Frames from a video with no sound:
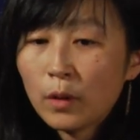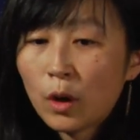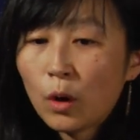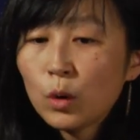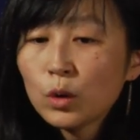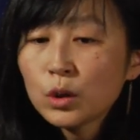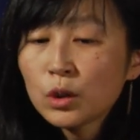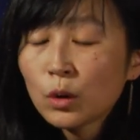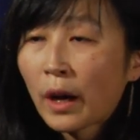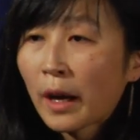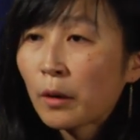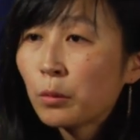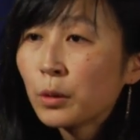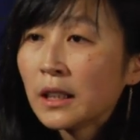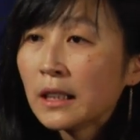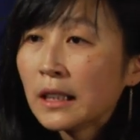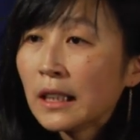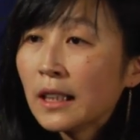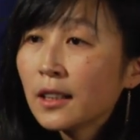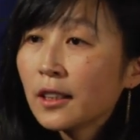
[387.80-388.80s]
Also, I
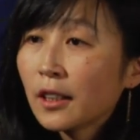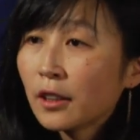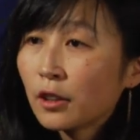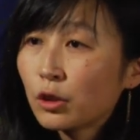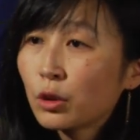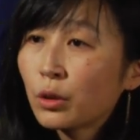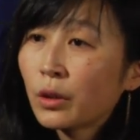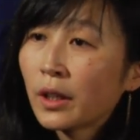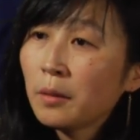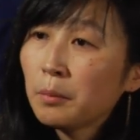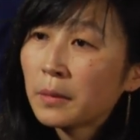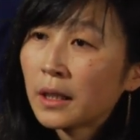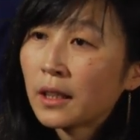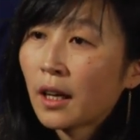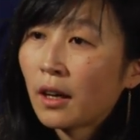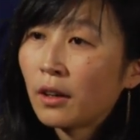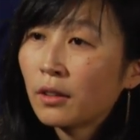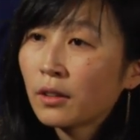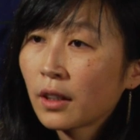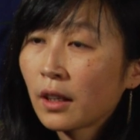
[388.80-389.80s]
would need their treatment
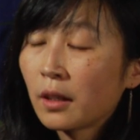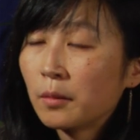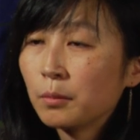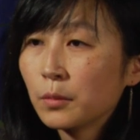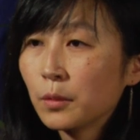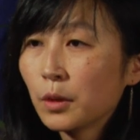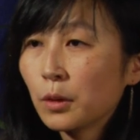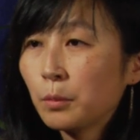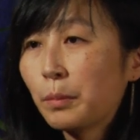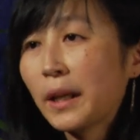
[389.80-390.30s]
outcome.